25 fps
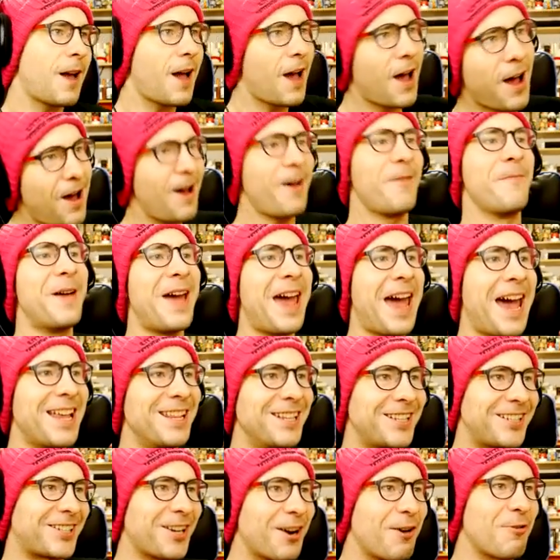Oh,
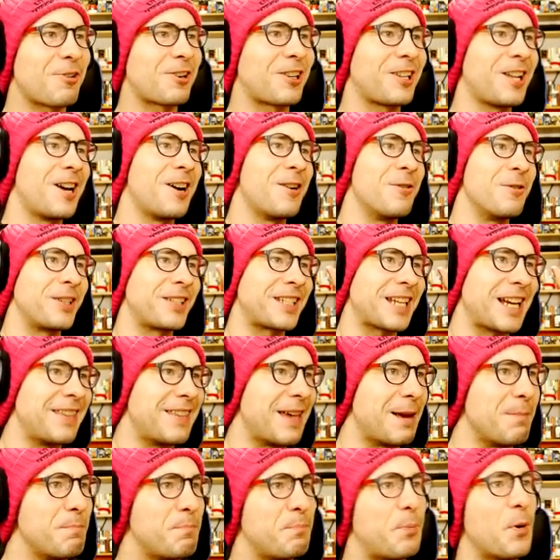man! So close!
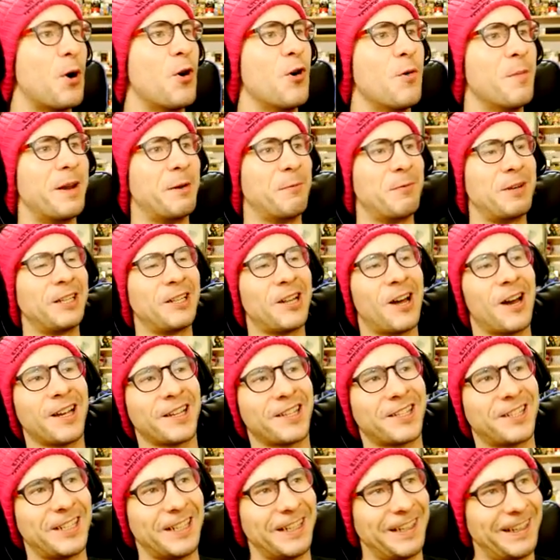And then boom, and we
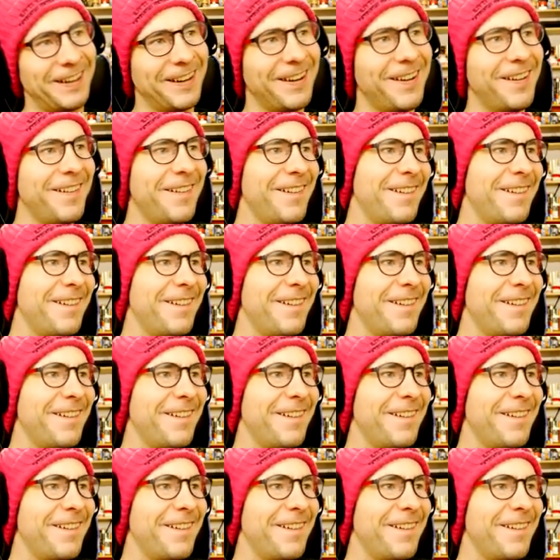lost it.